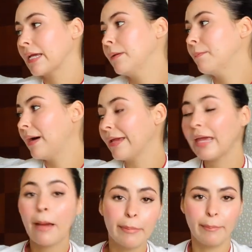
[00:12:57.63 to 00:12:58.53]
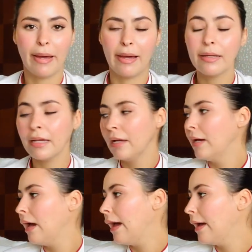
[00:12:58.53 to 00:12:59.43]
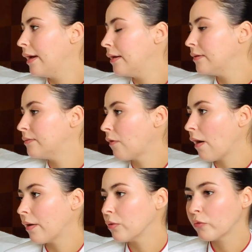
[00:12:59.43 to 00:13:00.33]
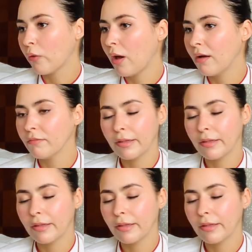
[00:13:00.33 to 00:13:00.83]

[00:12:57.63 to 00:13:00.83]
in my cabin bag, and I also have